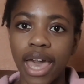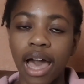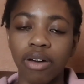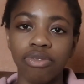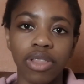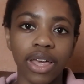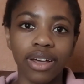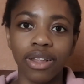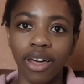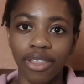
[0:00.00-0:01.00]
have like
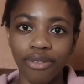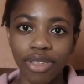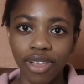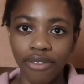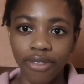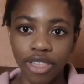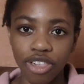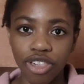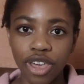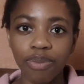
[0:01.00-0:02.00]
a lot of stuff that's
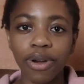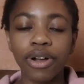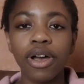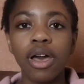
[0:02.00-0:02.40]
cheaper.